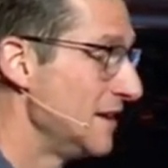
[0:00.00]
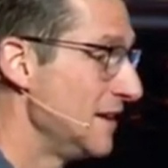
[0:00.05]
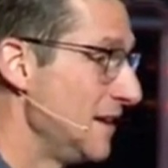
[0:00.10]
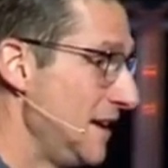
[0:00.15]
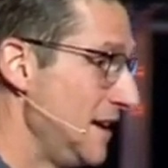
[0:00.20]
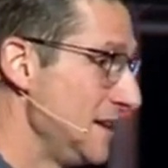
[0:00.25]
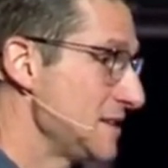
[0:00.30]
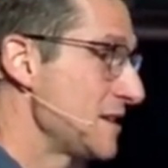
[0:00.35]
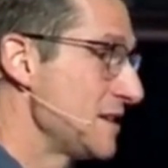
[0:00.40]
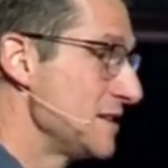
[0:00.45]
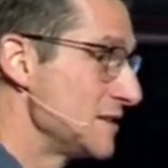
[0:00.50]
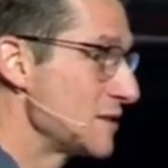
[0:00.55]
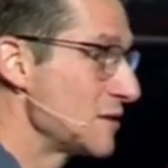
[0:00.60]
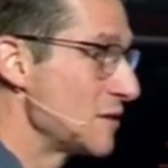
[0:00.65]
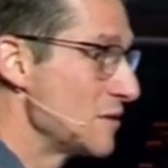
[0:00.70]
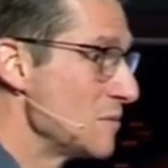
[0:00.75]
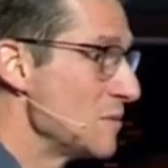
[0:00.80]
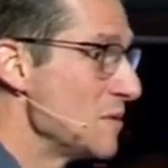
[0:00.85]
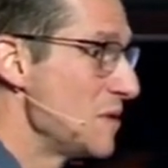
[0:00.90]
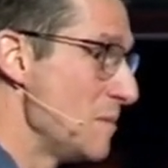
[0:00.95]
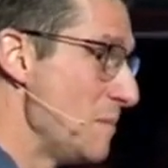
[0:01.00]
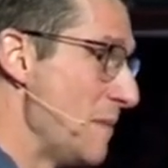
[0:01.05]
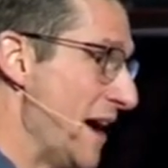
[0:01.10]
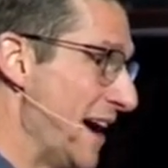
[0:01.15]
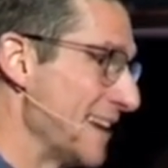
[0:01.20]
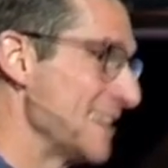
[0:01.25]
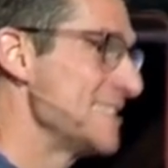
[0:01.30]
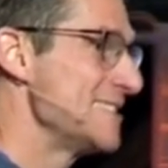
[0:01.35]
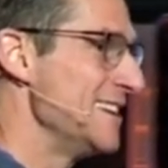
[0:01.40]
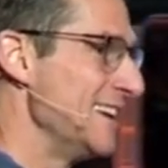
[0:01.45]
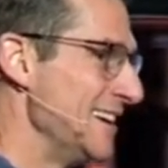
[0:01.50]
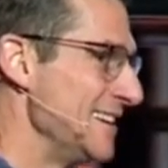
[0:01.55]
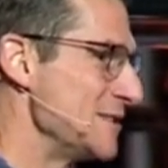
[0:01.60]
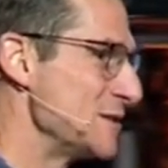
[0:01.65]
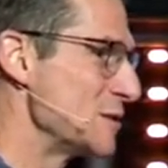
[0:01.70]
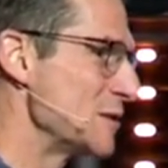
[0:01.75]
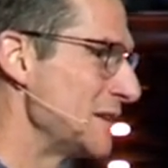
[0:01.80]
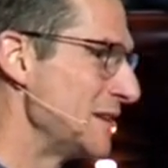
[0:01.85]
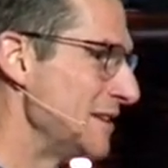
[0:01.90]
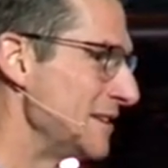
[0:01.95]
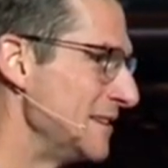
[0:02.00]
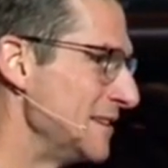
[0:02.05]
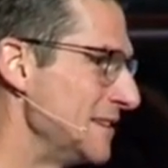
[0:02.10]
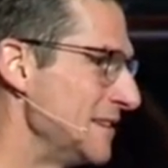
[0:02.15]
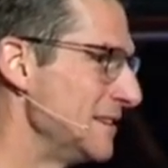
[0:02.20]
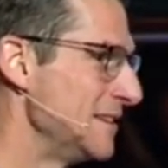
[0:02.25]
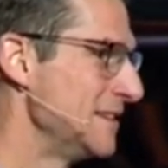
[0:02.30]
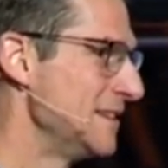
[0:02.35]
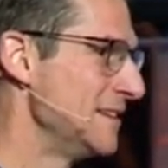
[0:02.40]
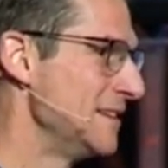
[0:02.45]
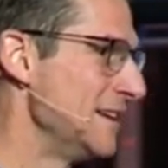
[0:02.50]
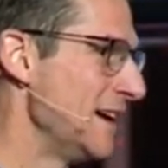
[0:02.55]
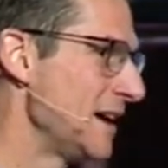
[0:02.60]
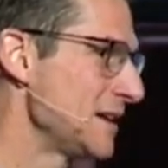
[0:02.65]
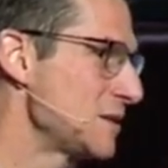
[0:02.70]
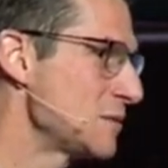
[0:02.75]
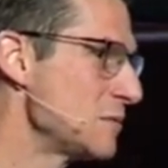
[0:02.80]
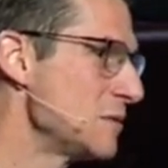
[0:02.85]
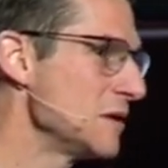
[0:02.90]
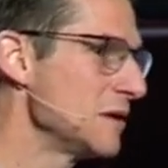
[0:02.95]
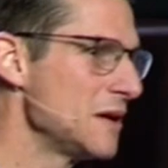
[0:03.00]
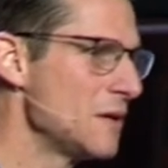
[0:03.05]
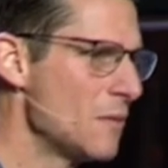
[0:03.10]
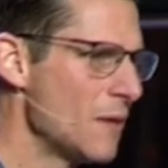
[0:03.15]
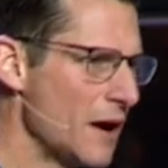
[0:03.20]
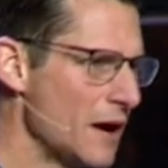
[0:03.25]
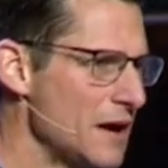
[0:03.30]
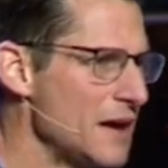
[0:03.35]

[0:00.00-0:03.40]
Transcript: He's concerned with the backstage. That's really where